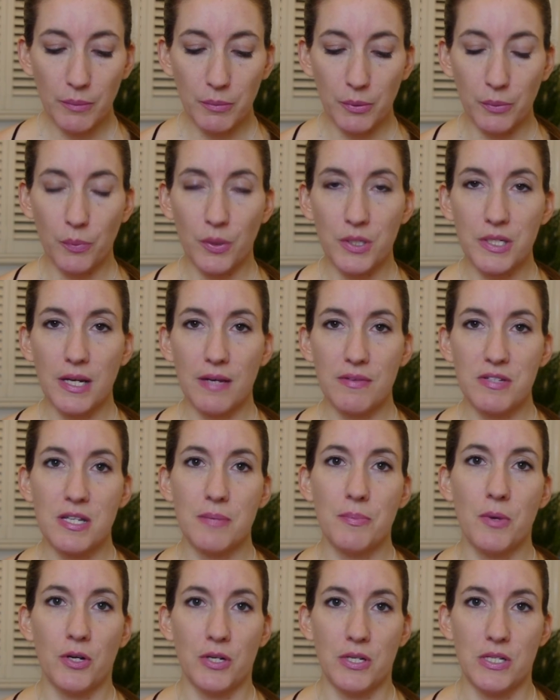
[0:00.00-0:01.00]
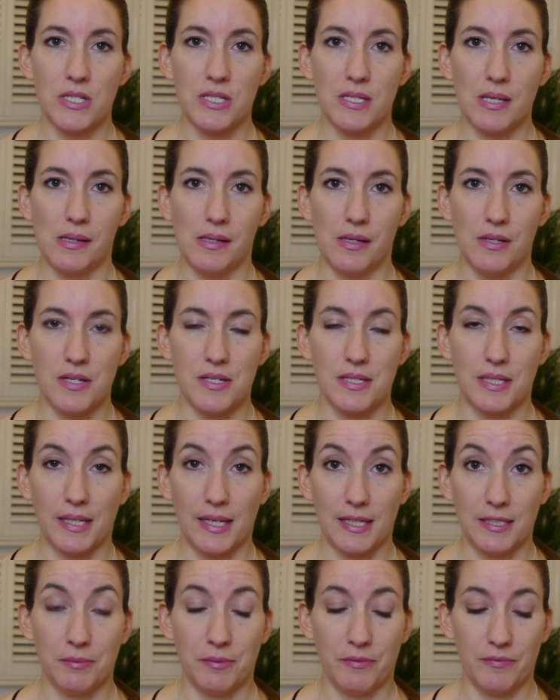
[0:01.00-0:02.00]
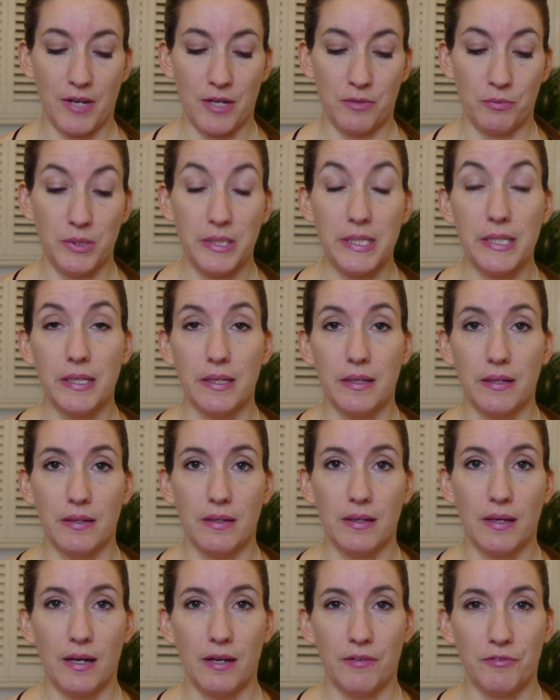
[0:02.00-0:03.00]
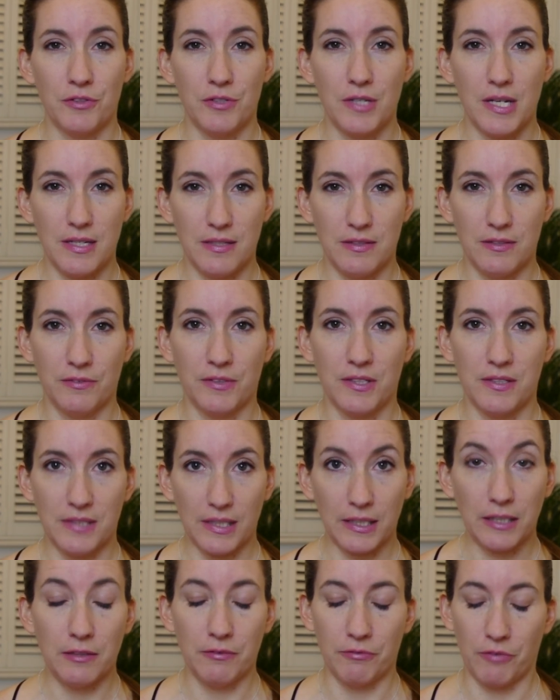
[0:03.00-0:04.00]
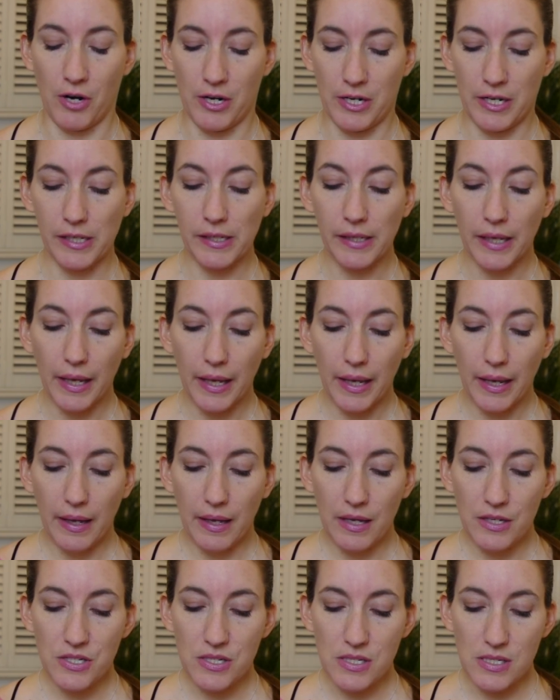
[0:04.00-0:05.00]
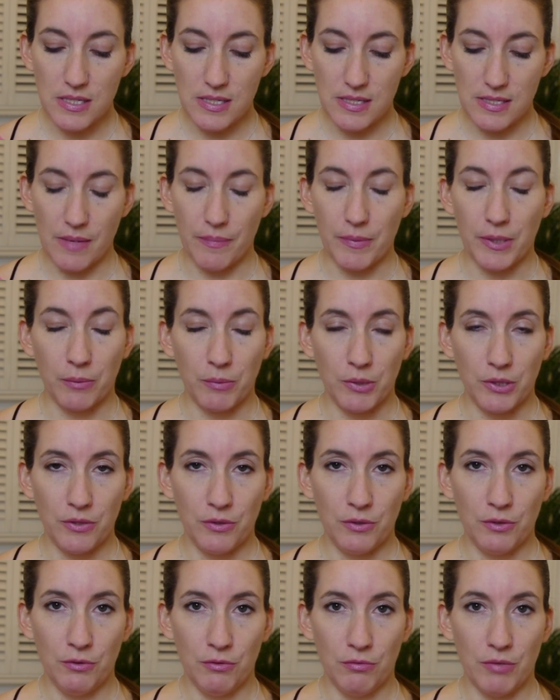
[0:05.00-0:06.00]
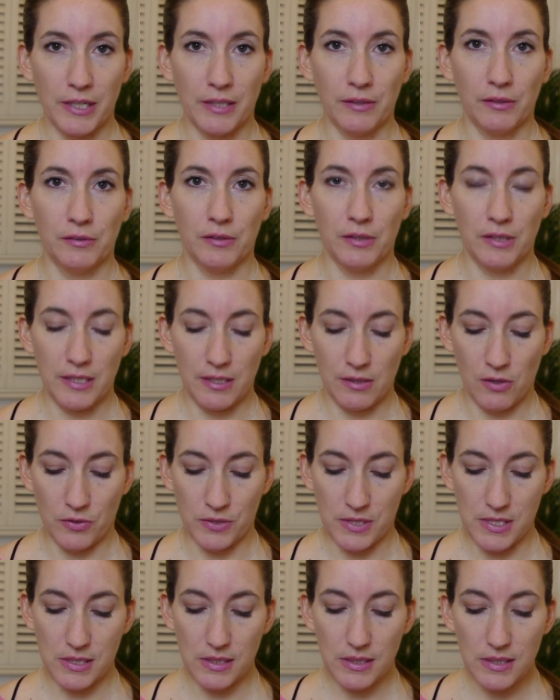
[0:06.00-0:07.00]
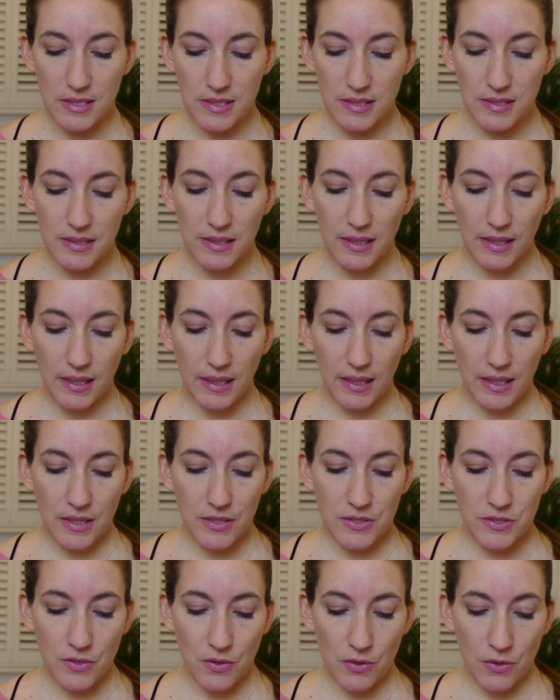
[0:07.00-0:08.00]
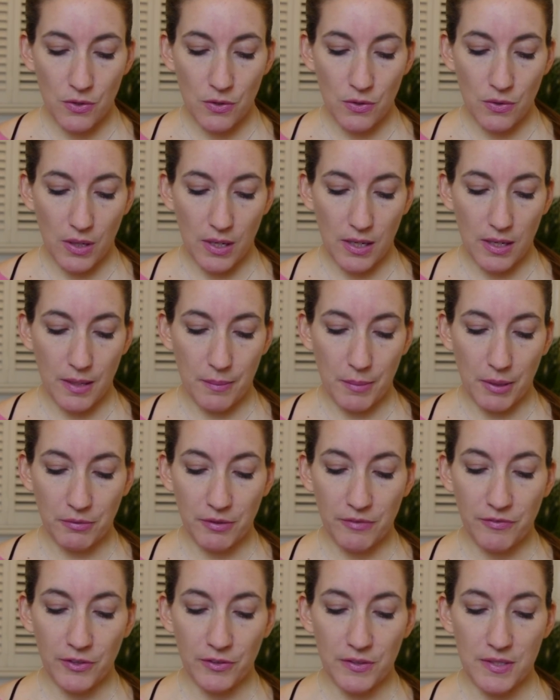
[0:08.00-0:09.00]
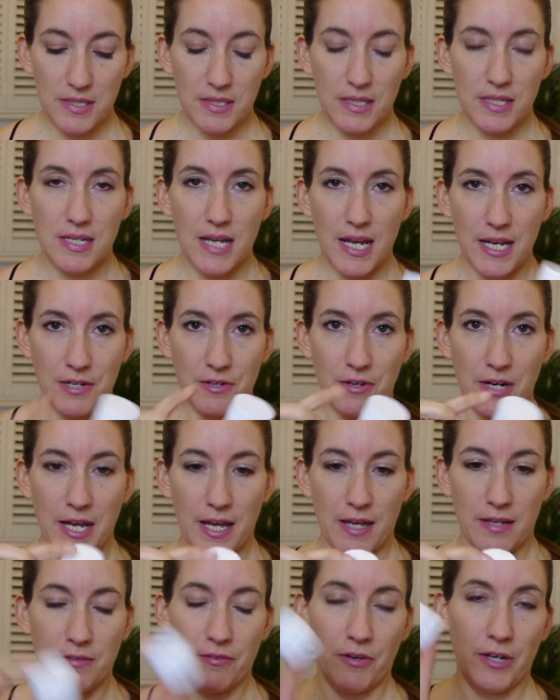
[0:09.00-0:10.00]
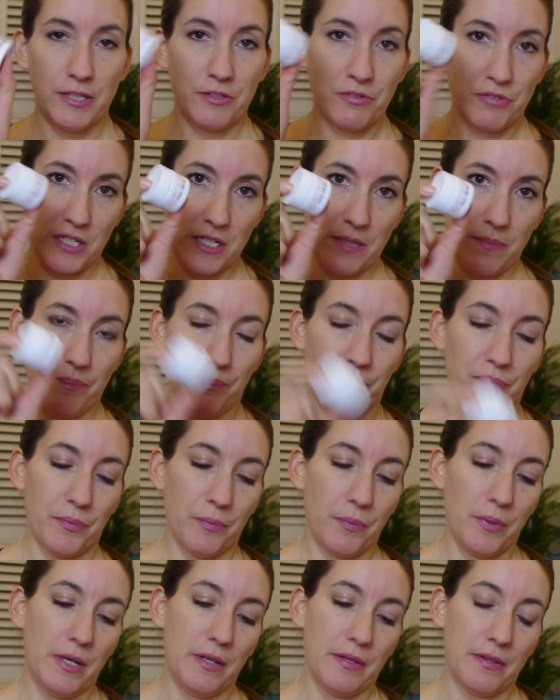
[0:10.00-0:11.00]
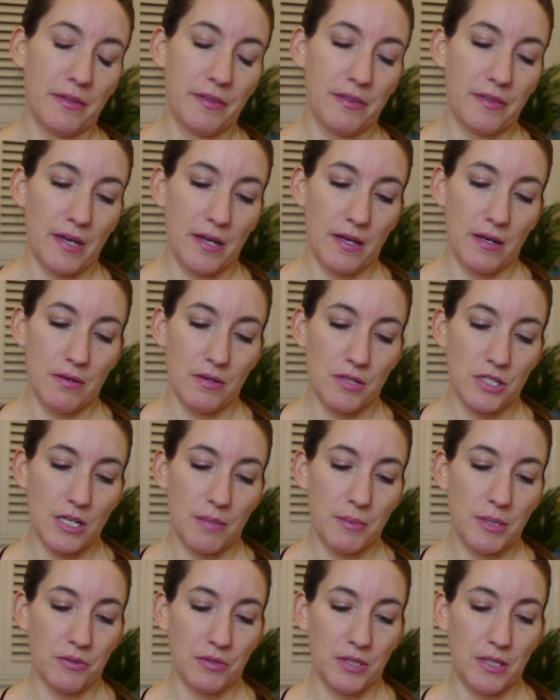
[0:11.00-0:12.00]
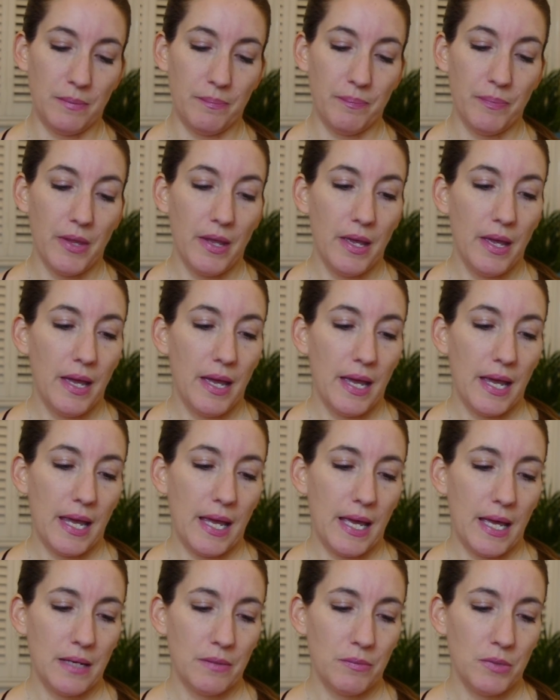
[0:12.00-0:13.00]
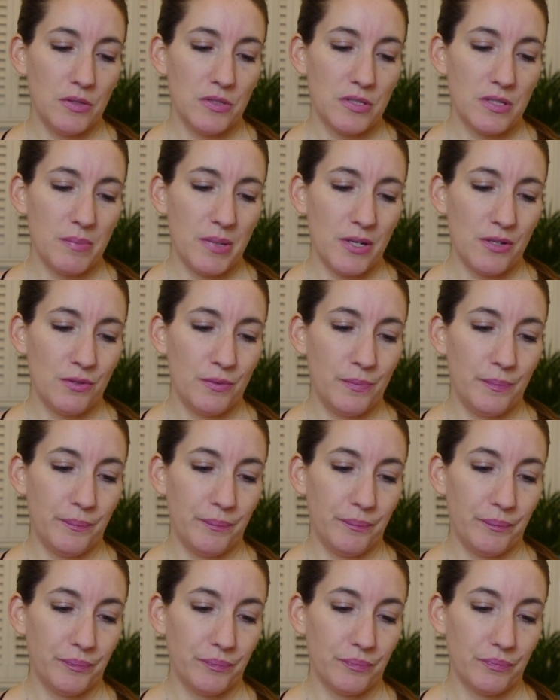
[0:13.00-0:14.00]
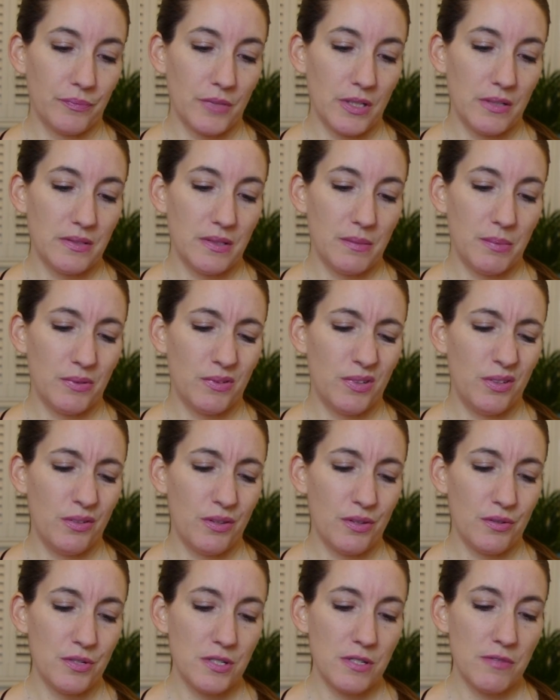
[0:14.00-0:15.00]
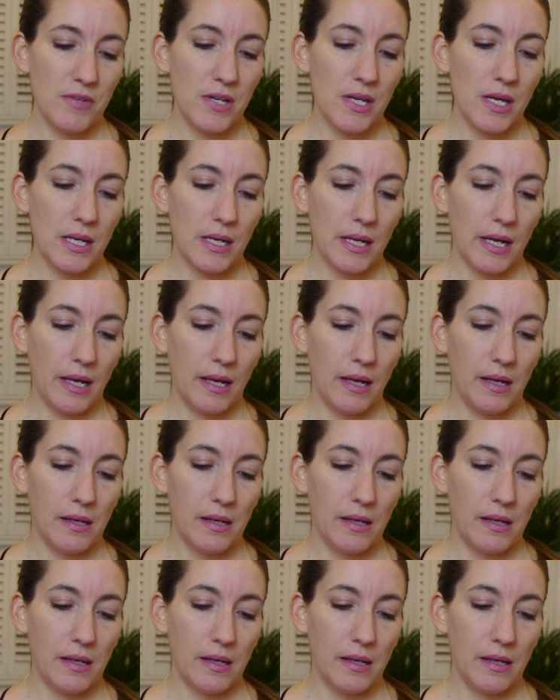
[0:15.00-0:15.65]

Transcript: but we wanted to have some on us just in case we found we needed it after days of consecutive riding, which isn't something we do regularly long distance. So I refilled this container I had of eye cream with chamois cream, and we used about, I'd say about 2/3 of it.